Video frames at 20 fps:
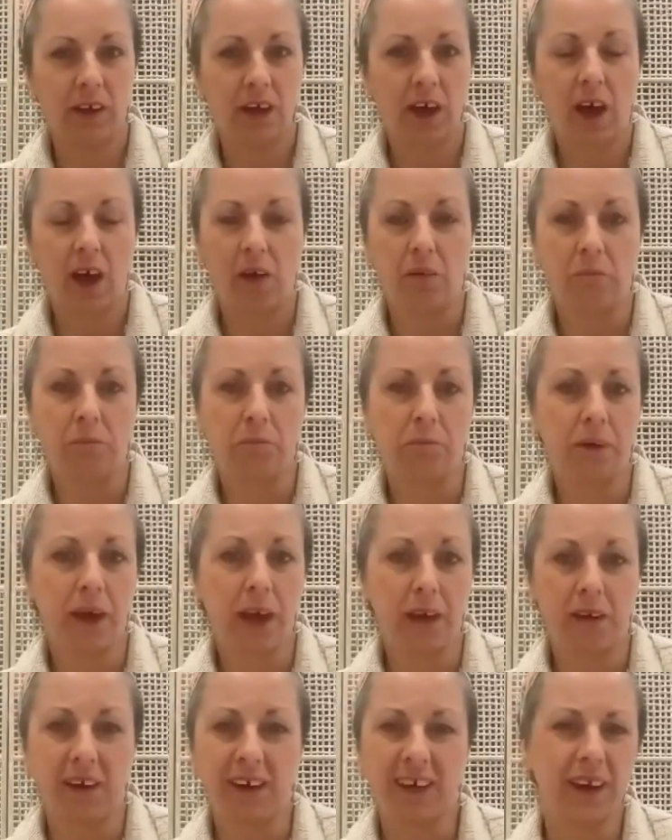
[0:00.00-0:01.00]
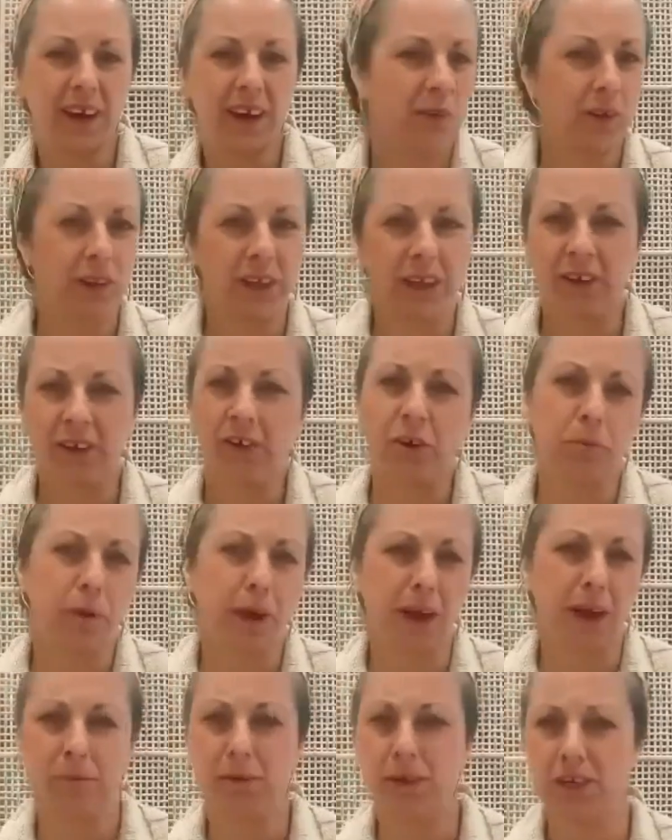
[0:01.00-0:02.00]
I keep calling her a
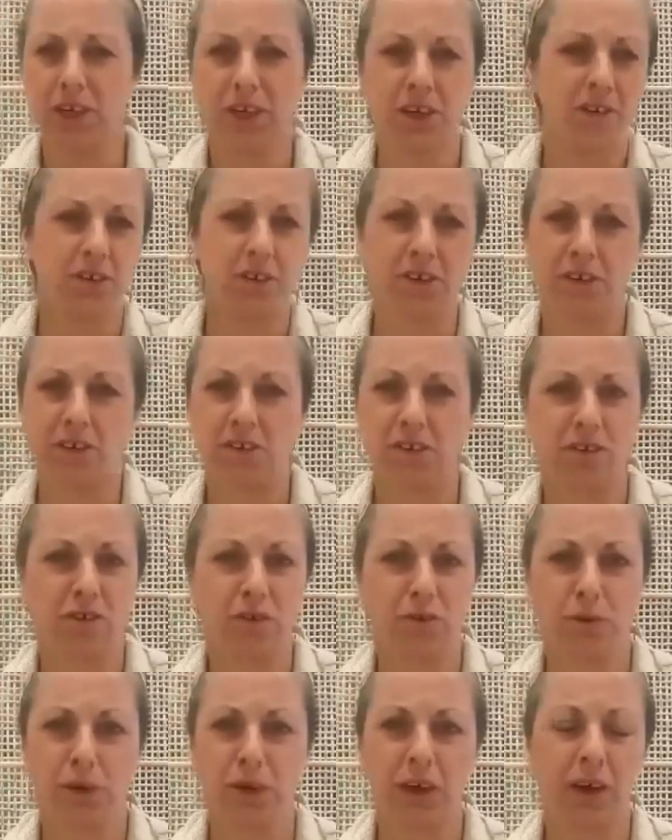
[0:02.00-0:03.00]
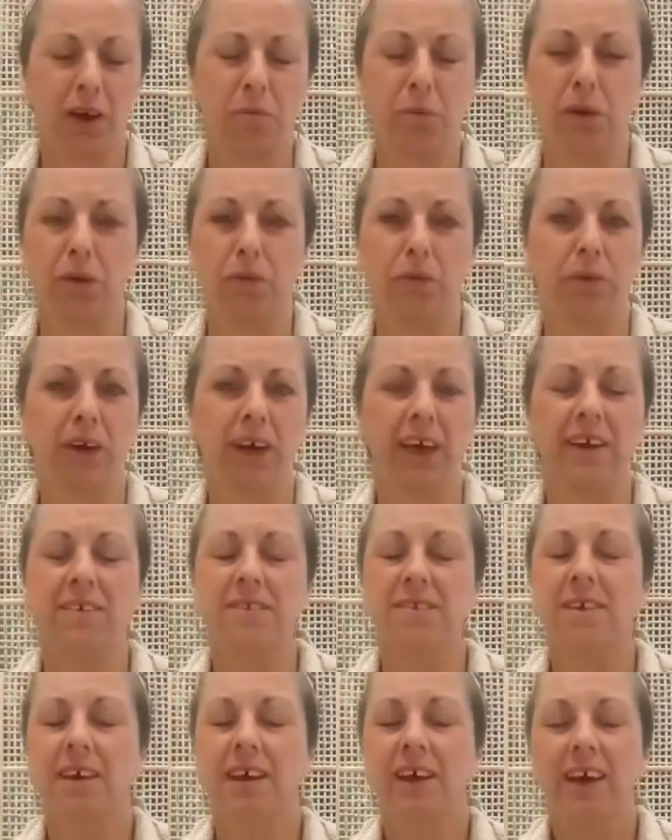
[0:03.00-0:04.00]
baby. She turns 2 in a couple of
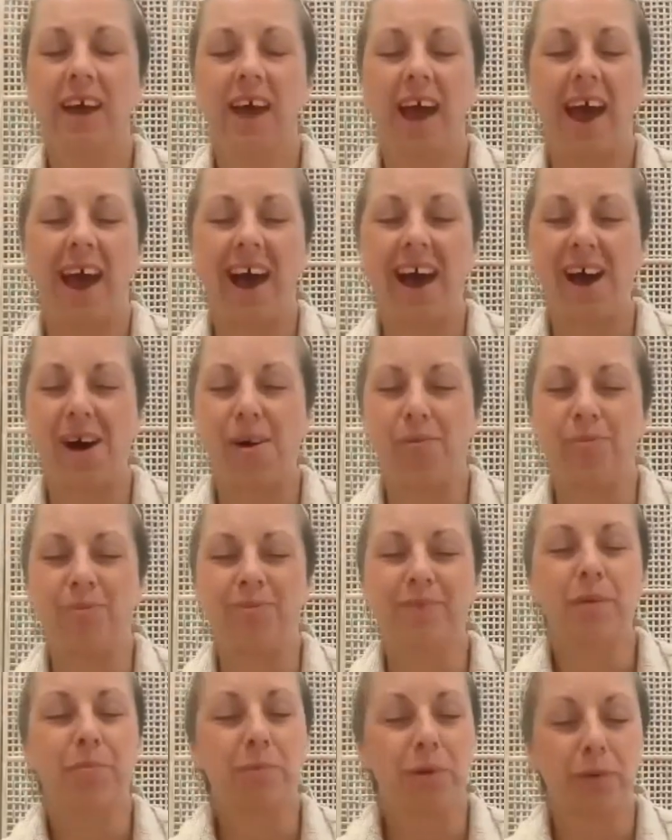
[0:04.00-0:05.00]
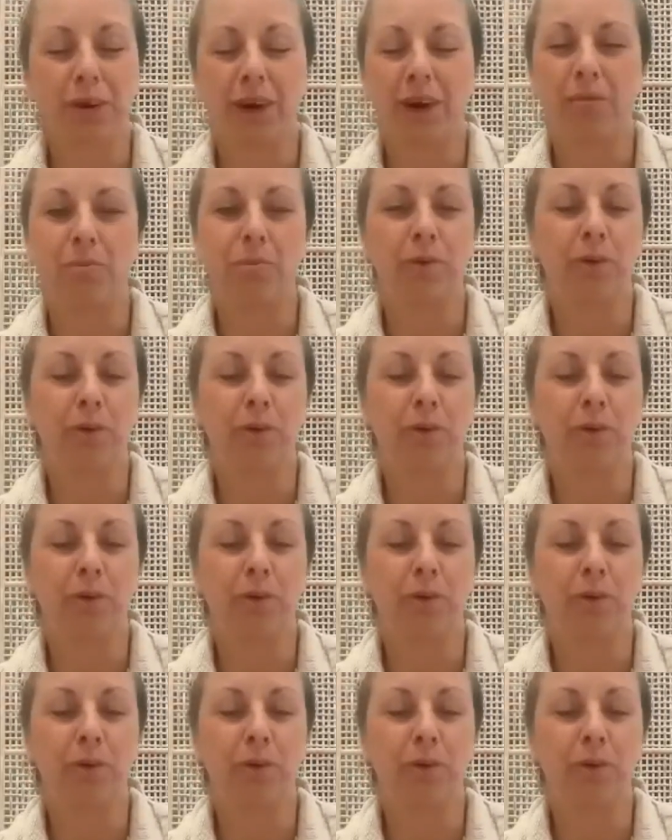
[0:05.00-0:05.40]
weeks. But when I'm